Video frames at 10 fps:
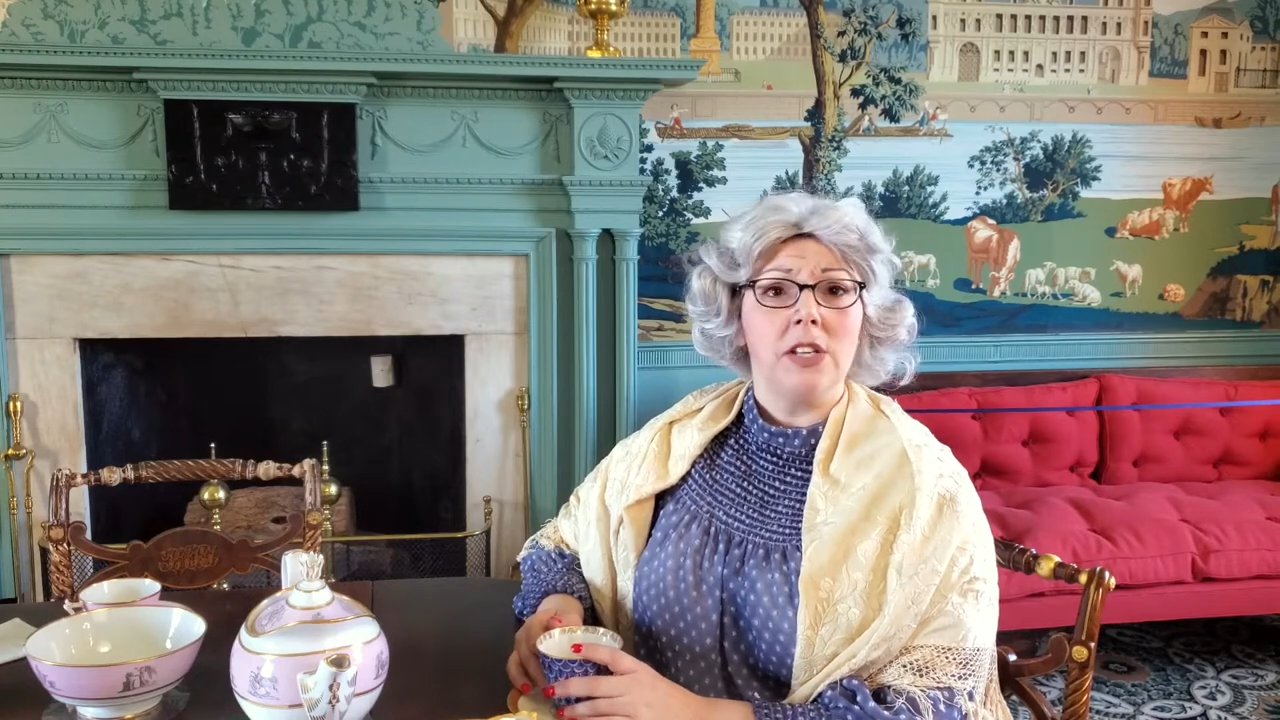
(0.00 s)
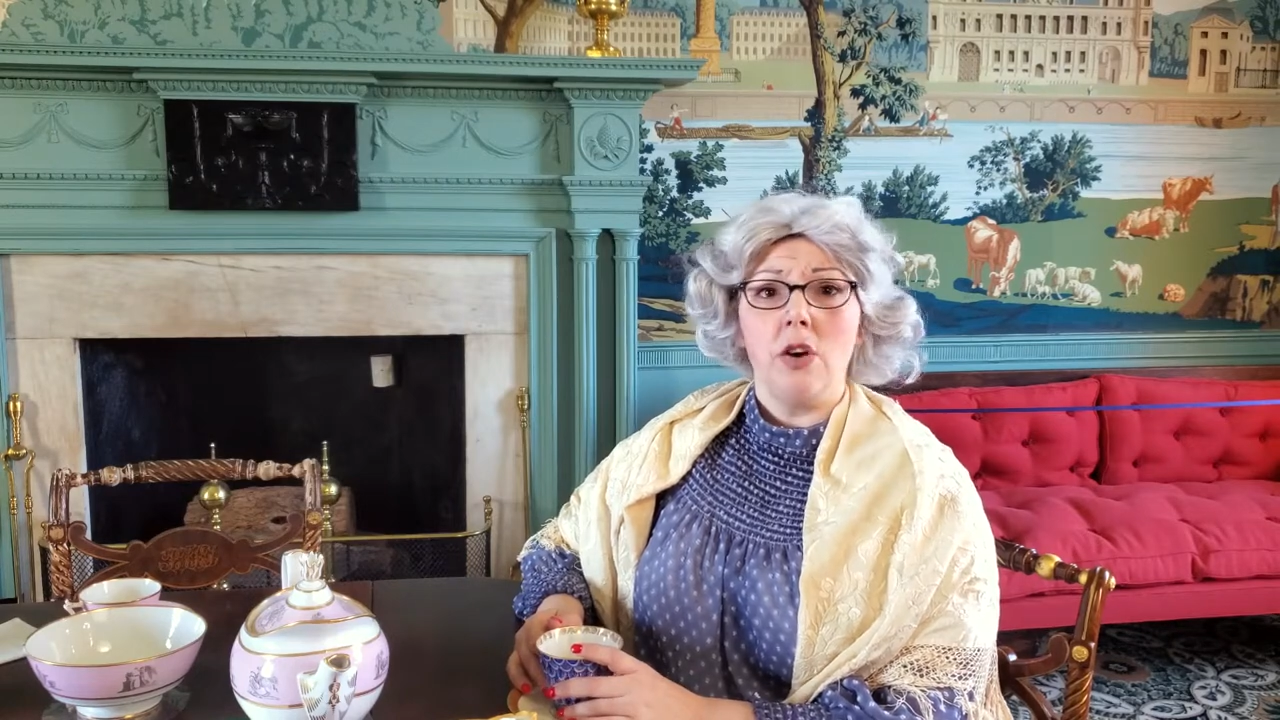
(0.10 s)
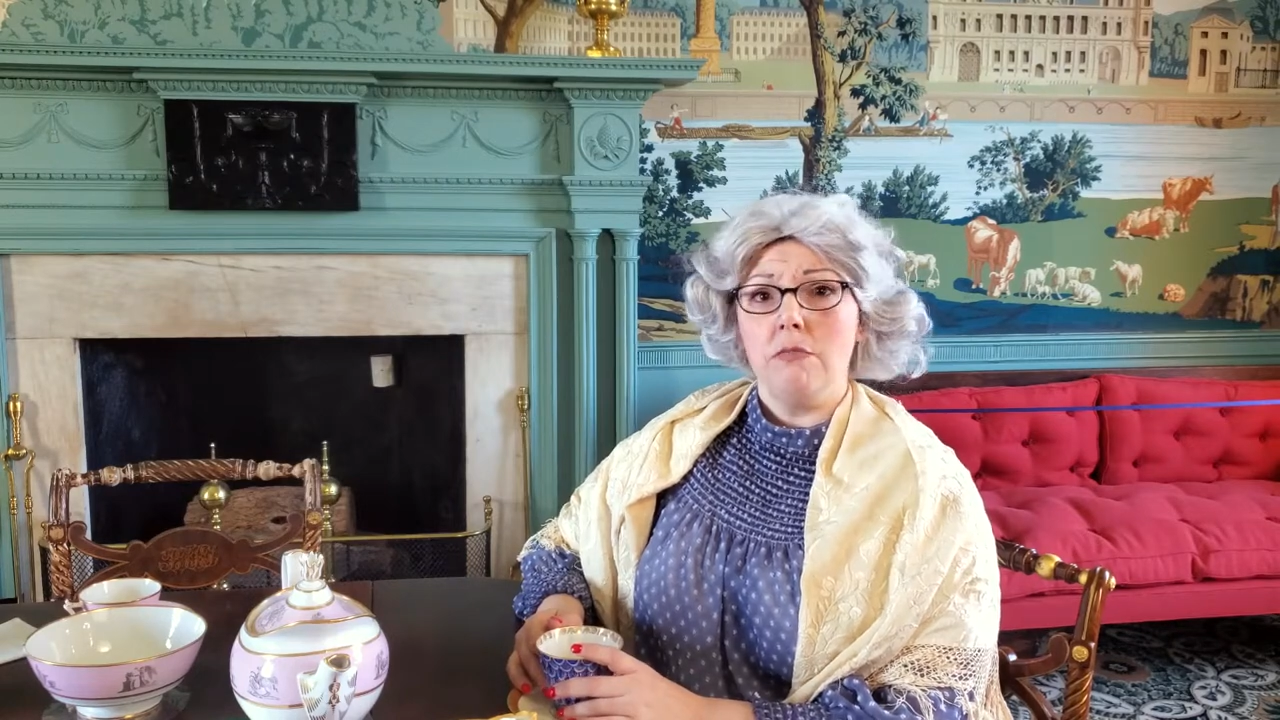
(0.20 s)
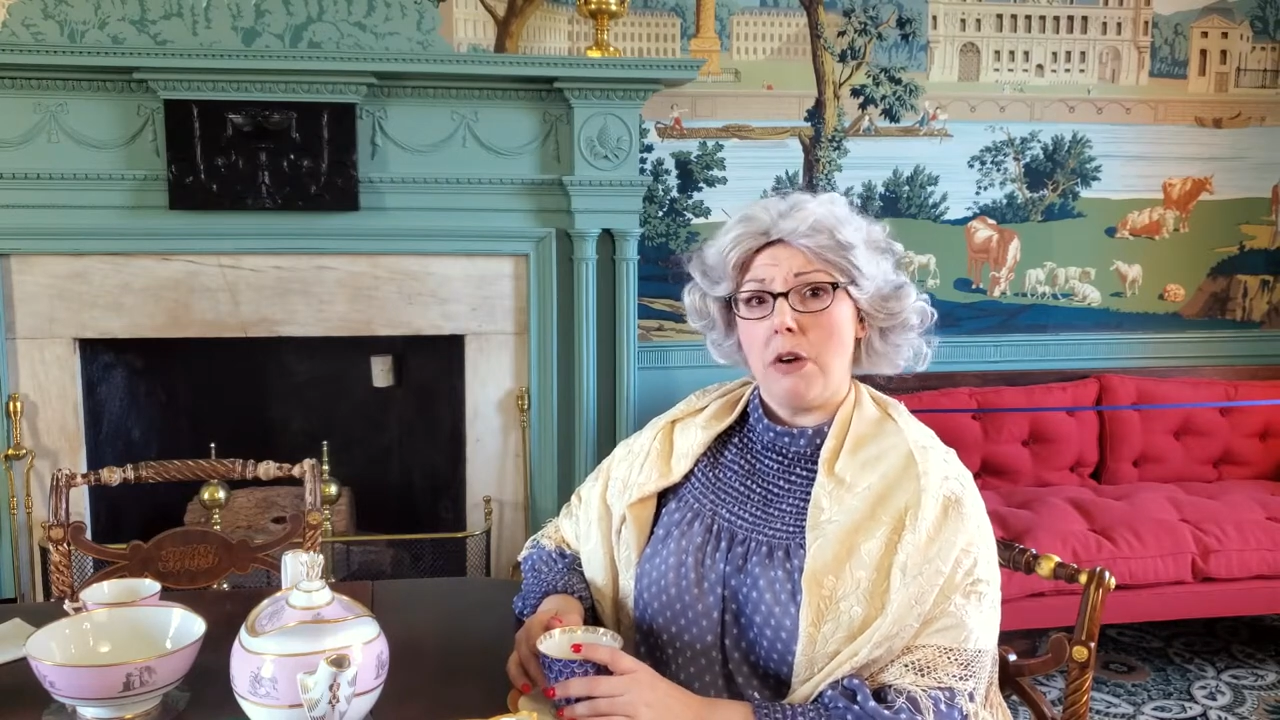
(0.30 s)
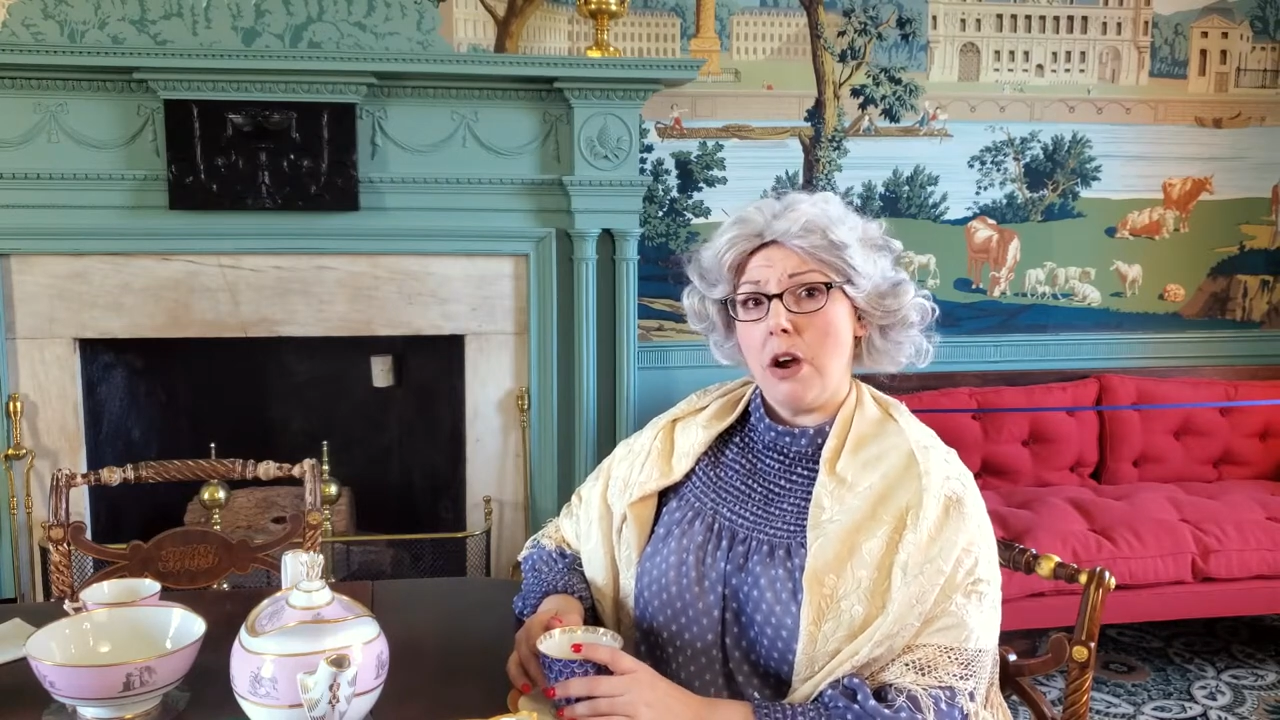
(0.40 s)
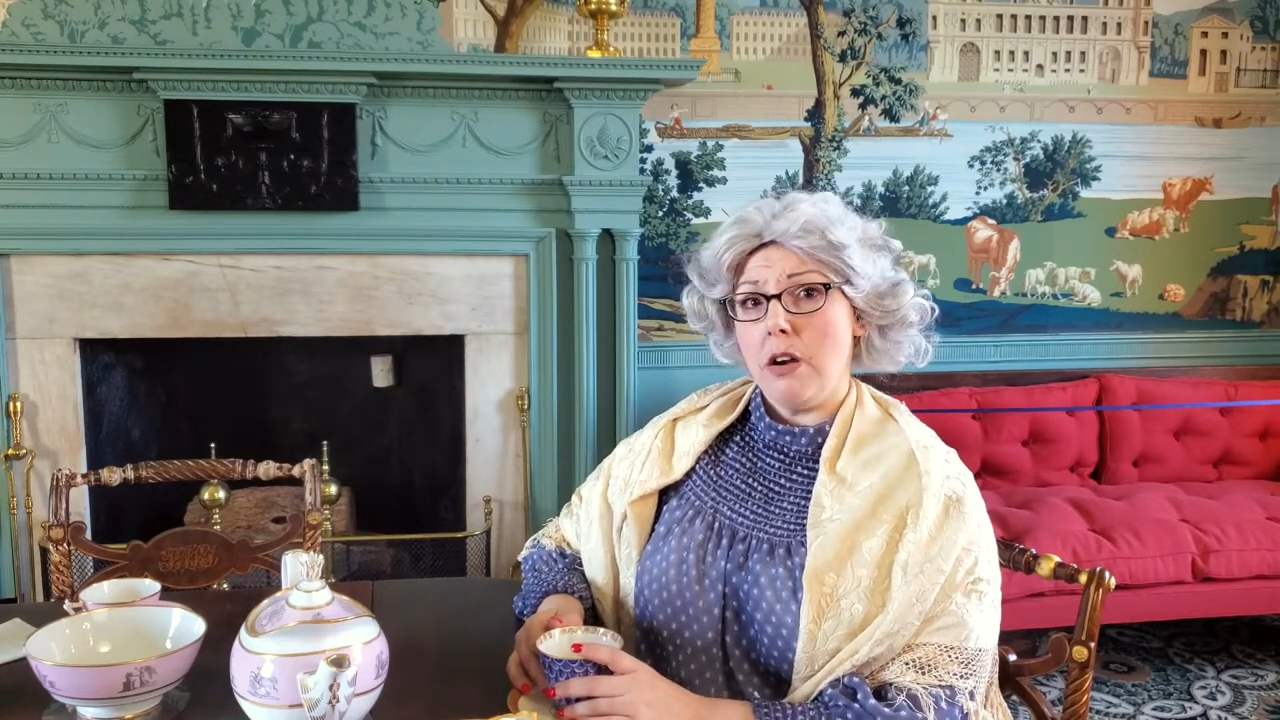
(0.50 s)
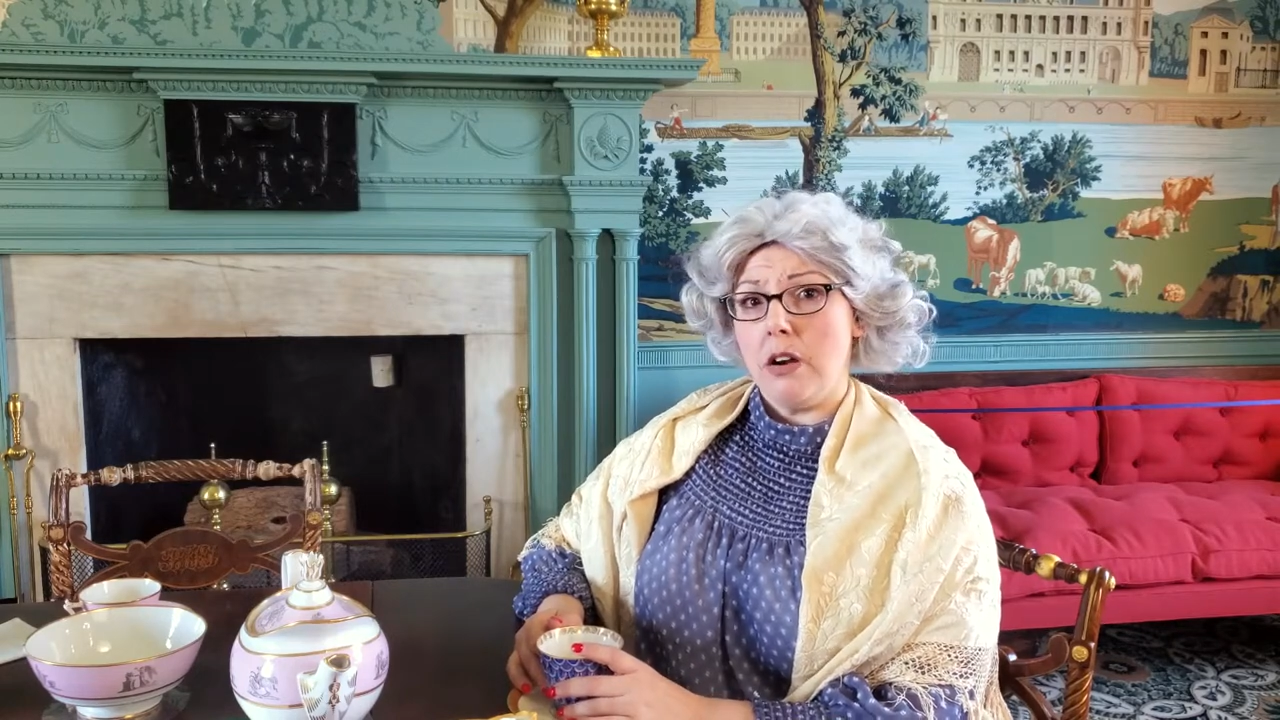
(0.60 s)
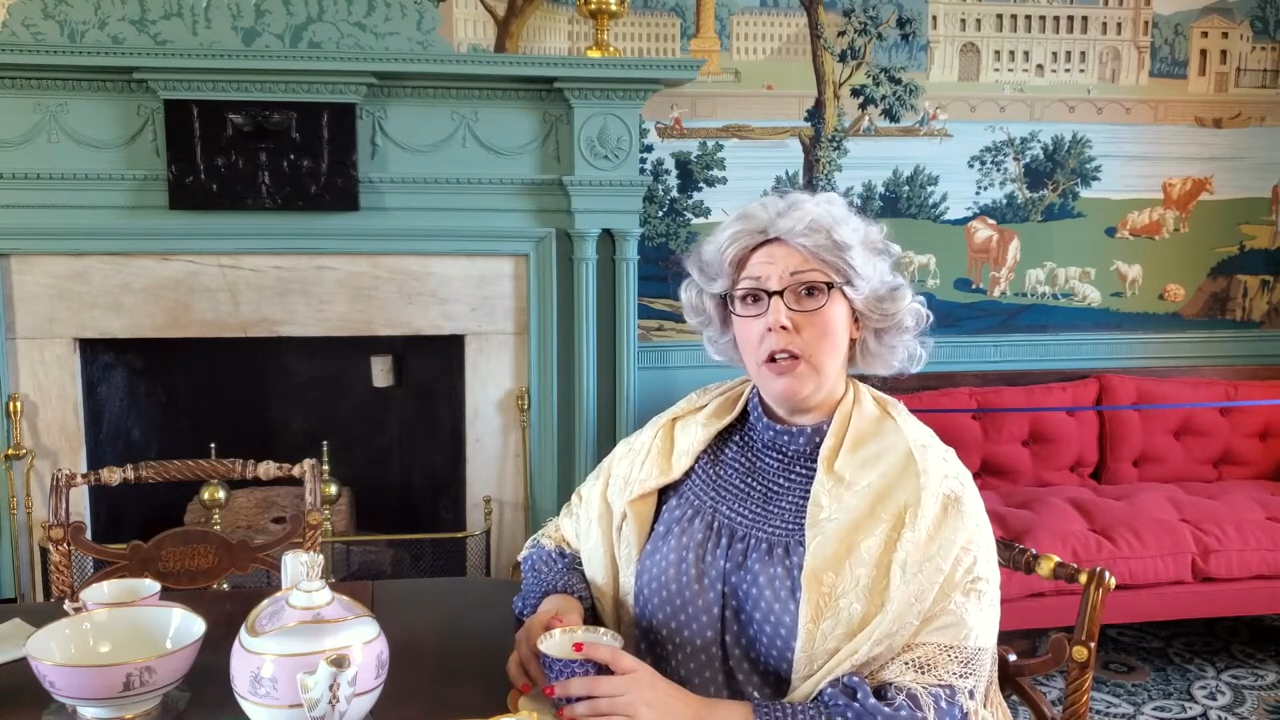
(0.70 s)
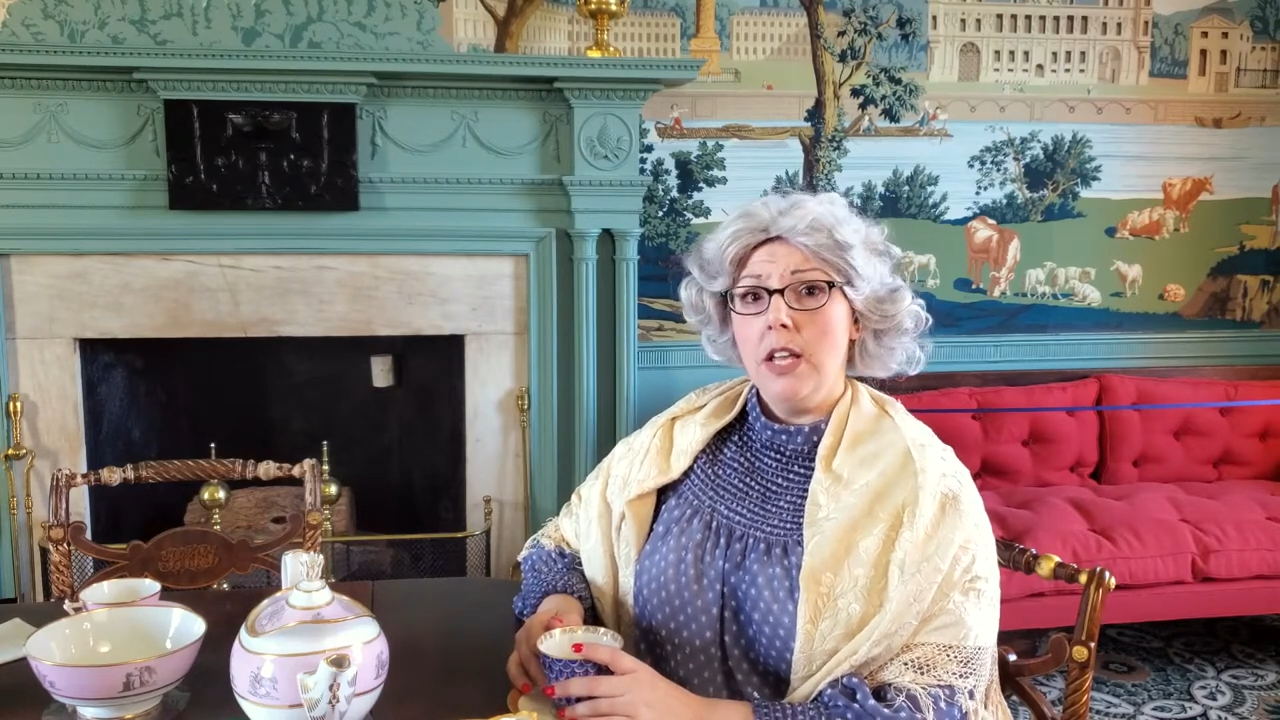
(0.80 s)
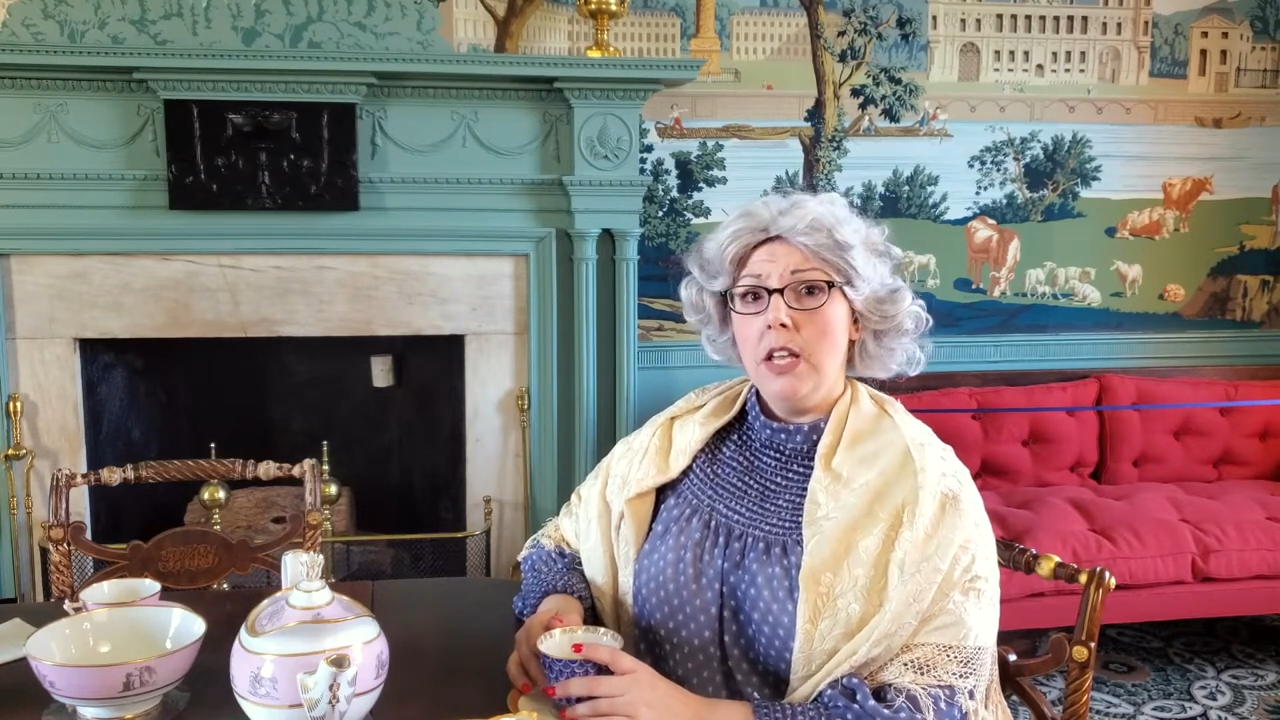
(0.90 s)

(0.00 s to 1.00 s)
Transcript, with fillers: own murder,